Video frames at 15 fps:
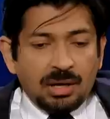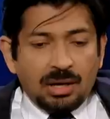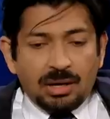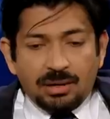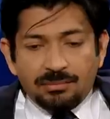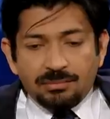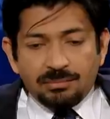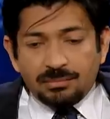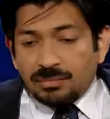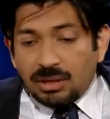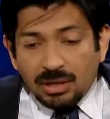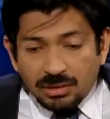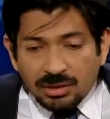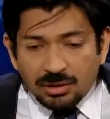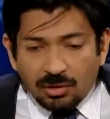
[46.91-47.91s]
Um,
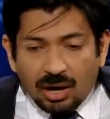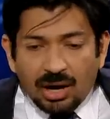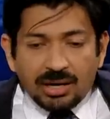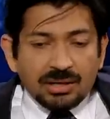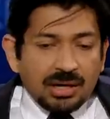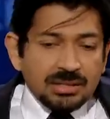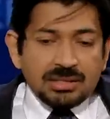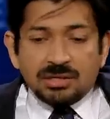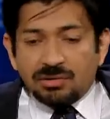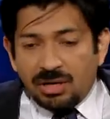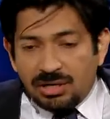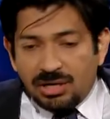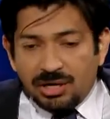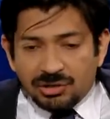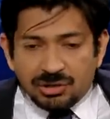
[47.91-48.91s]
you know, ionizing
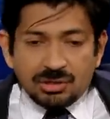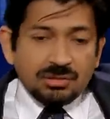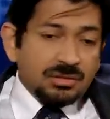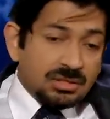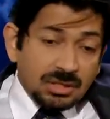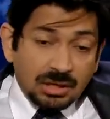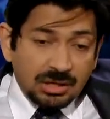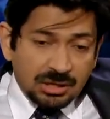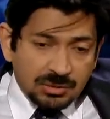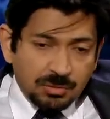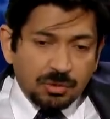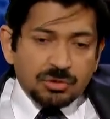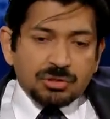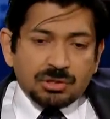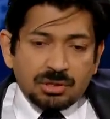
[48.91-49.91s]
radiation, sun
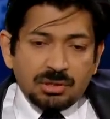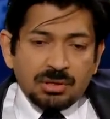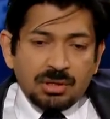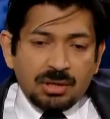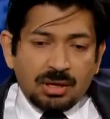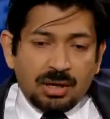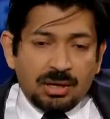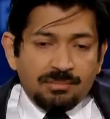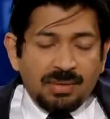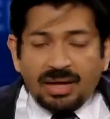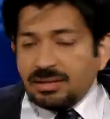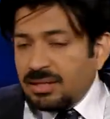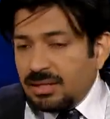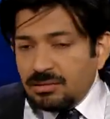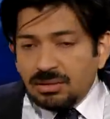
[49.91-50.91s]
exposure. Um,
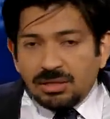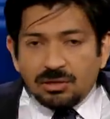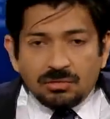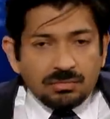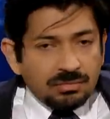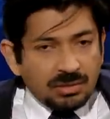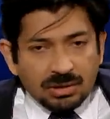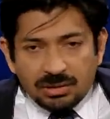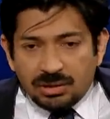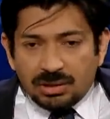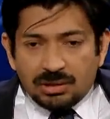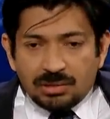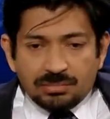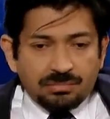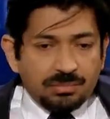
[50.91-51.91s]
and then, you know, the, the,
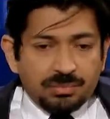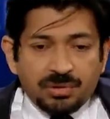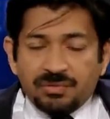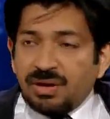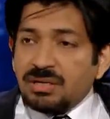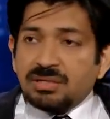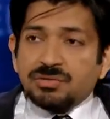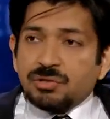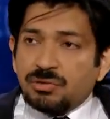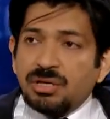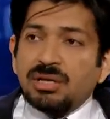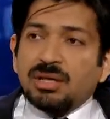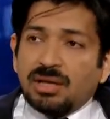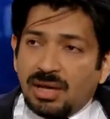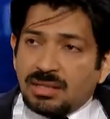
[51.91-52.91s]
preventive
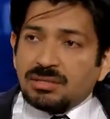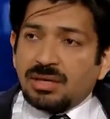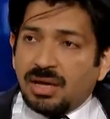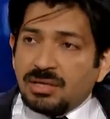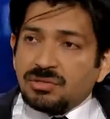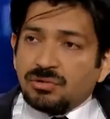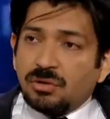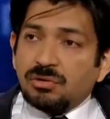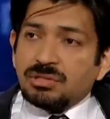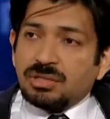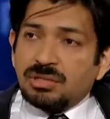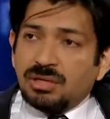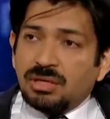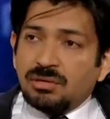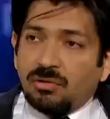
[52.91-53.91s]
screening has, has roles
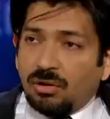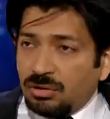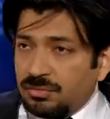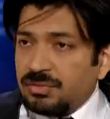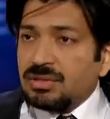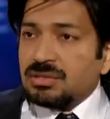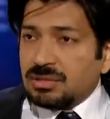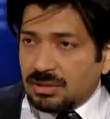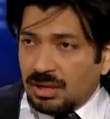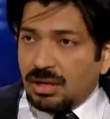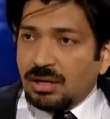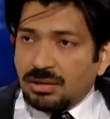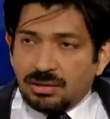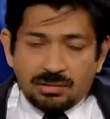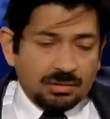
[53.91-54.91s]
in, in all of this,
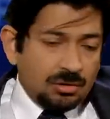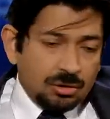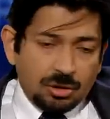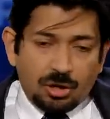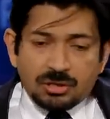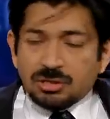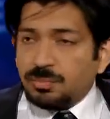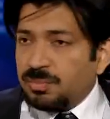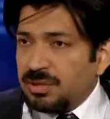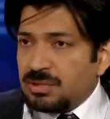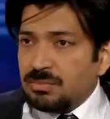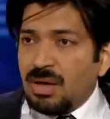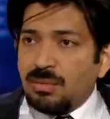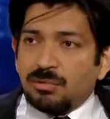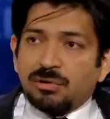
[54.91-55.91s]
uh, colonoscopies,
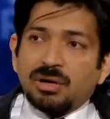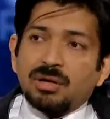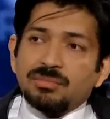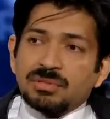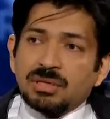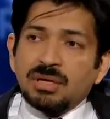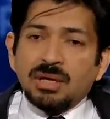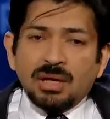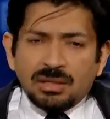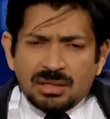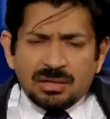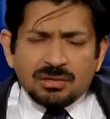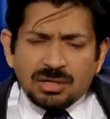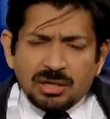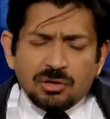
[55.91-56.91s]
mammograms.
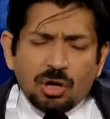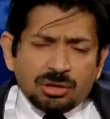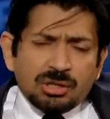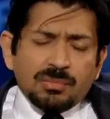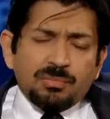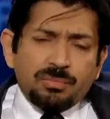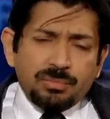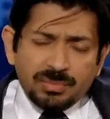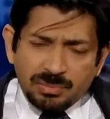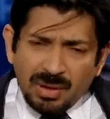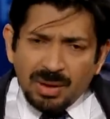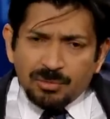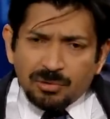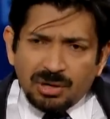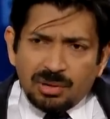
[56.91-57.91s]
They're, they're not the
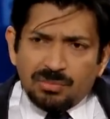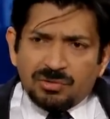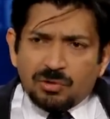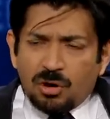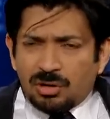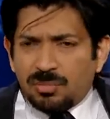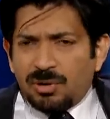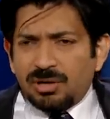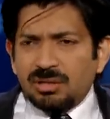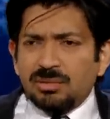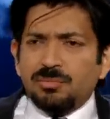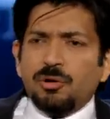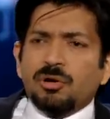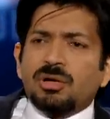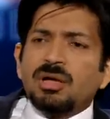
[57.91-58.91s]
mammogram we talked about in the
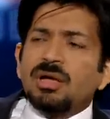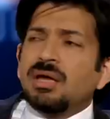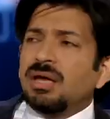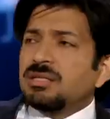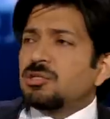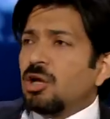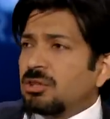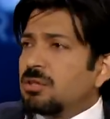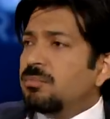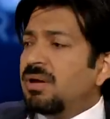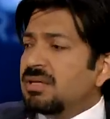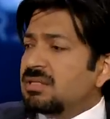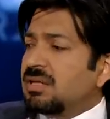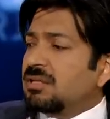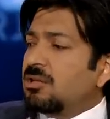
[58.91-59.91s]
book mm -hmm. is not the
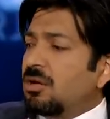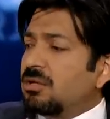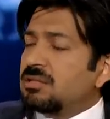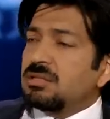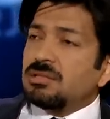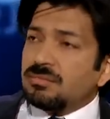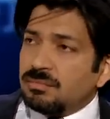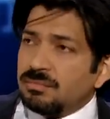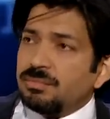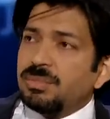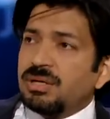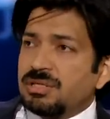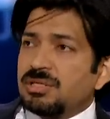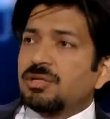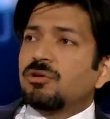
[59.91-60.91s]
best technology,
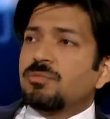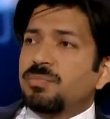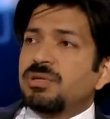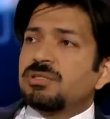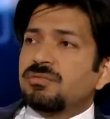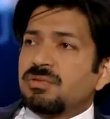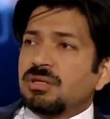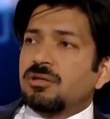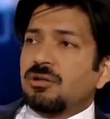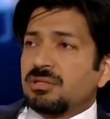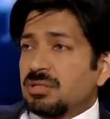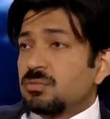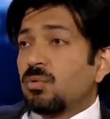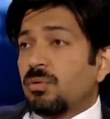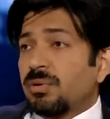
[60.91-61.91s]
that it's a good piece of
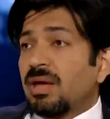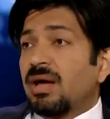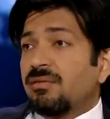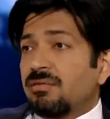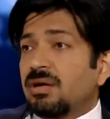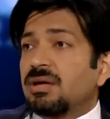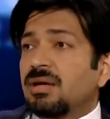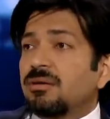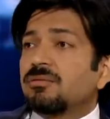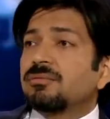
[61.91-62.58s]
technology. It's what we have right now.